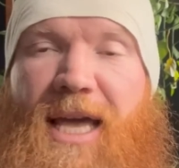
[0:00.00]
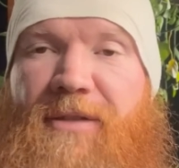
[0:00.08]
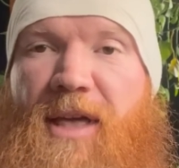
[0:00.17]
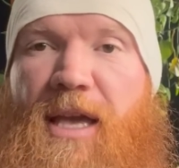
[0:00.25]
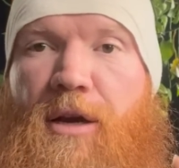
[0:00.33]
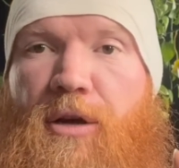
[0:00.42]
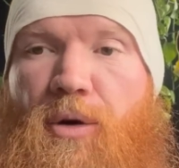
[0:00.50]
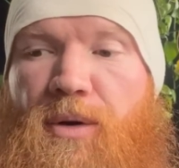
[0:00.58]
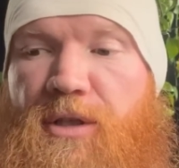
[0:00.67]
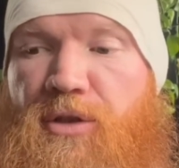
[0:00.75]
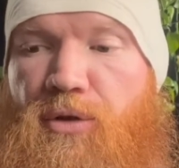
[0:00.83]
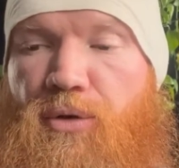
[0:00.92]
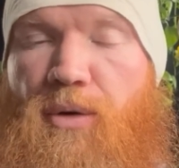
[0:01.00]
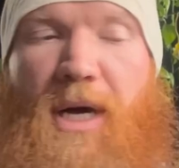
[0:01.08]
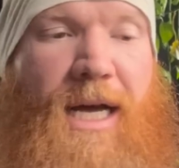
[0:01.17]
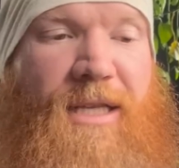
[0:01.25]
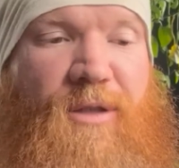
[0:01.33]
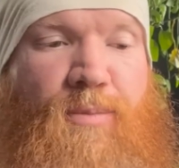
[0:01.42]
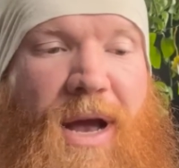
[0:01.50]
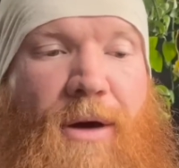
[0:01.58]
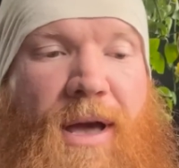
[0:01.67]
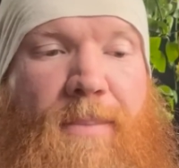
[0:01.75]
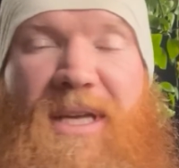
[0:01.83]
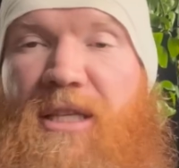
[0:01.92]
and they are going to uh,
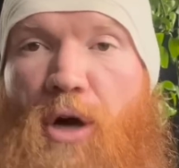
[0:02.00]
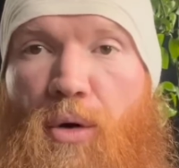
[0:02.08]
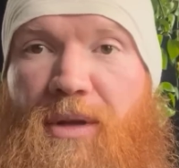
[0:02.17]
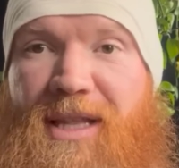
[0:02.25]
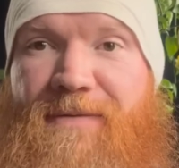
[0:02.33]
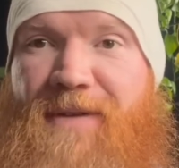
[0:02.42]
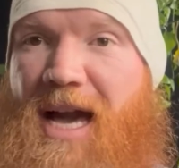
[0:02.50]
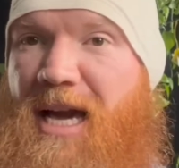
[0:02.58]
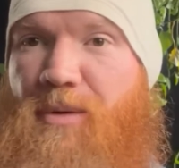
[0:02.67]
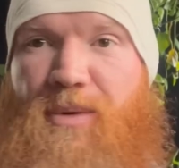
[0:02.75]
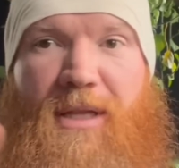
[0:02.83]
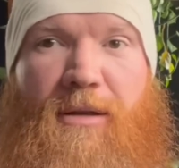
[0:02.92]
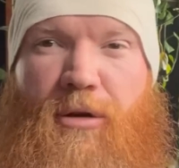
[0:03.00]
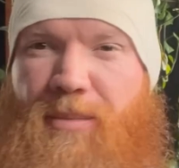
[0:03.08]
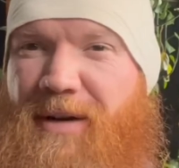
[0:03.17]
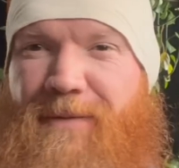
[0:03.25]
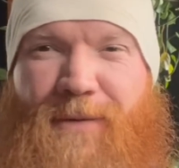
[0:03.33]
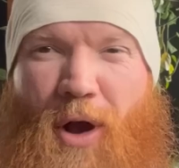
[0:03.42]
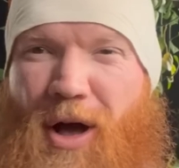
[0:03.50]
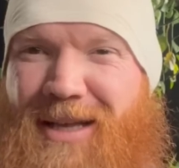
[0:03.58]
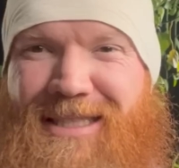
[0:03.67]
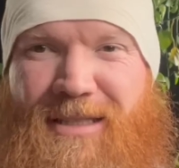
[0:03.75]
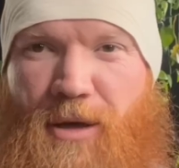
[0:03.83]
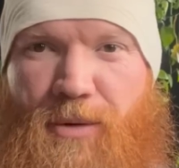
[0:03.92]
sprout and be totally fine with a little bit of
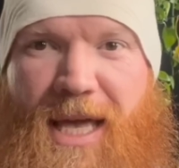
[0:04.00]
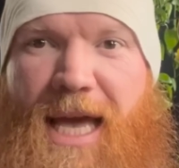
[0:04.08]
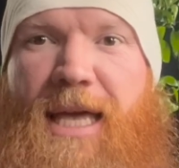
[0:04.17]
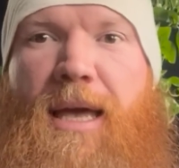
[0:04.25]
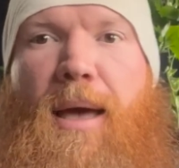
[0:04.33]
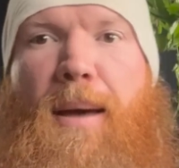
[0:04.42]
frost is okay.